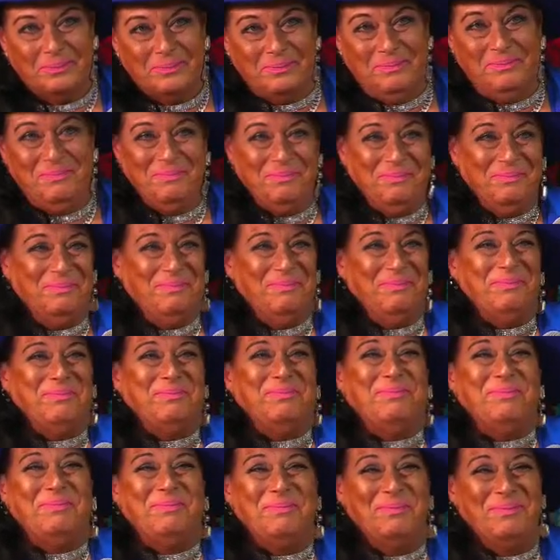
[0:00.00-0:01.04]
and all with a
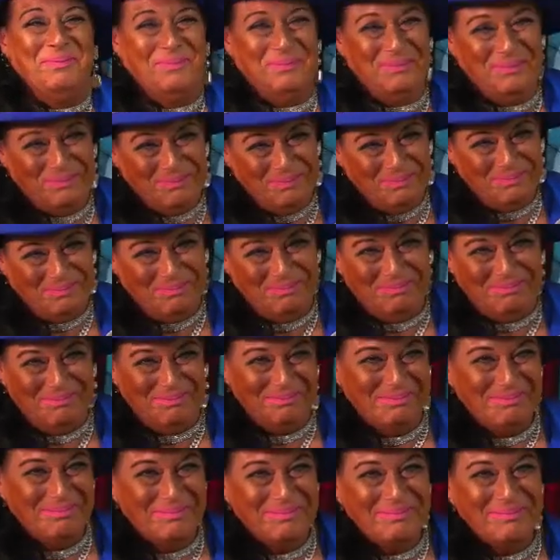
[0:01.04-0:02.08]
slice, of, all over a
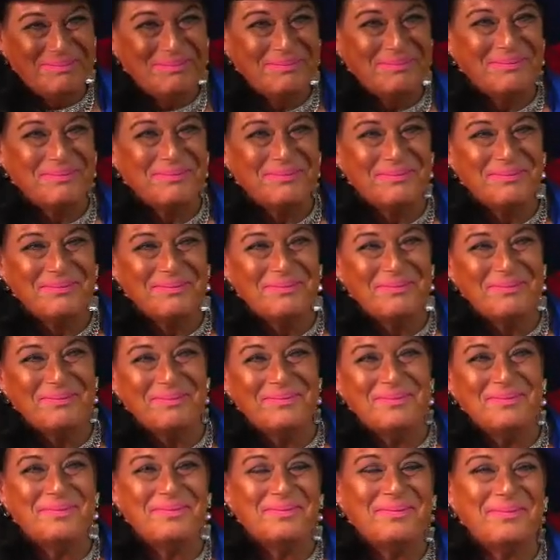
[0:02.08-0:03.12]
slice of pizza. Yeah.
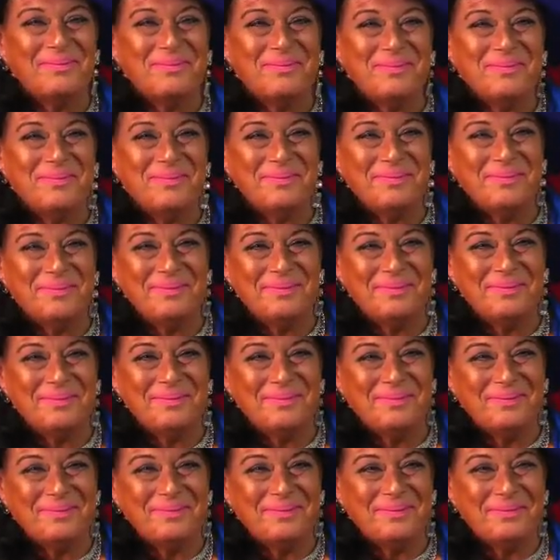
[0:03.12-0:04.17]
See,
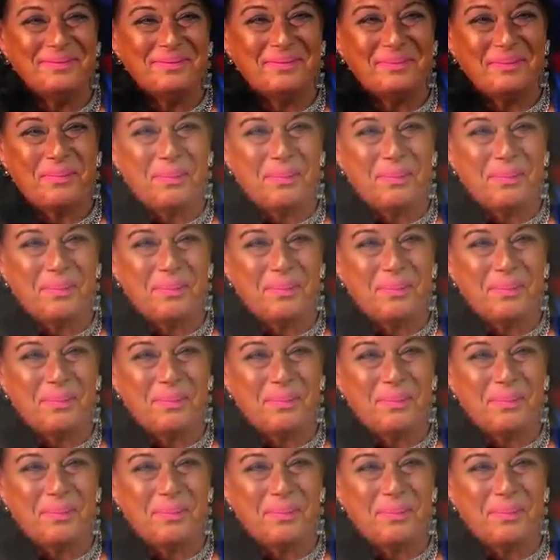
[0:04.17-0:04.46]
uh,